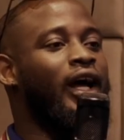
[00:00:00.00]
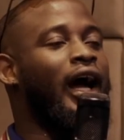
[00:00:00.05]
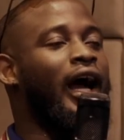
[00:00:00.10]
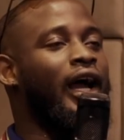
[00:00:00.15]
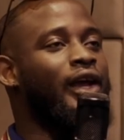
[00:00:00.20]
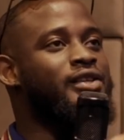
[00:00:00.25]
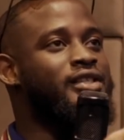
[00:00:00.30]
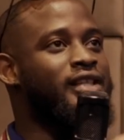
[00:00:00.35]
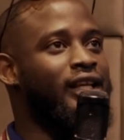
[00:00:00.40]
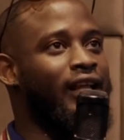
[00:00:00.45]
Are
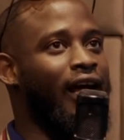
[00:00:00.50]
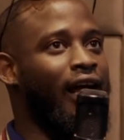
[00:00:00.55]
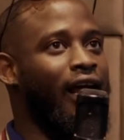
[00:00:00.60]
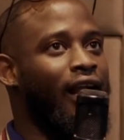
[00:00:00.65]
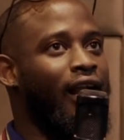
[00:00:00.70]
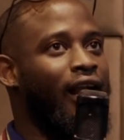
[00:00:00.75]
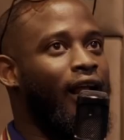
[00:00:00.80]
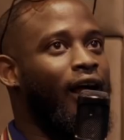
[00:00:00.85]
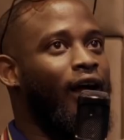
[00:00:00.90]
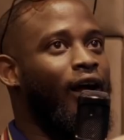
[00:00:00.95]
you saying that?
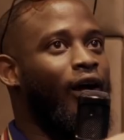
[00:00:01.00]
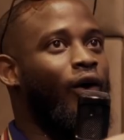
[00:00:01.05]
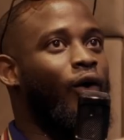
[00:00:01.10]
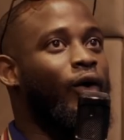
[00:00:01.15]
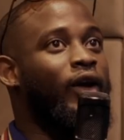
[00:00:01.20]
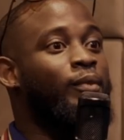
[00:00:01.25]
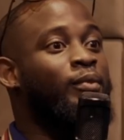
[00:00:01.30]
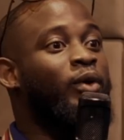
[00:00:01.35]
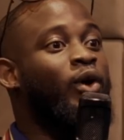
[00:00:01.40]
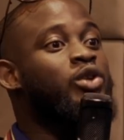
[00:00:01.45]

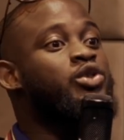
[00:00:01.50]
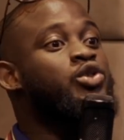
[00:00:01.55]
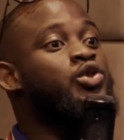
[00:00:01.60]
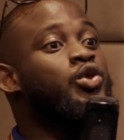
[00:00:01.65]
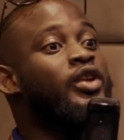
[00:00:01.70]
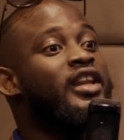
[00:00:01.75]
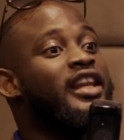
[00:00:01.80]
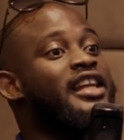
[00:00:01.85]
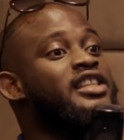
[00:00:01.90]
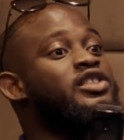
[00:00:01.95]
Okay, because you
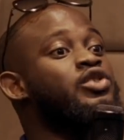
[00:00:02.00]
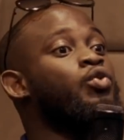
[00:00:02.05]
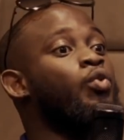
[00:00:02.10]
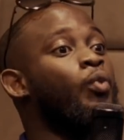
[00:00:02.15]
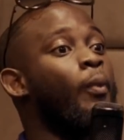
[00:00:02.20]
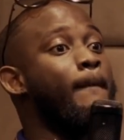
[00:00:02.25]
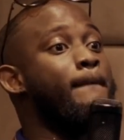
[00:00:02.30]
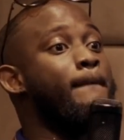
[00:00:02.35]
needed to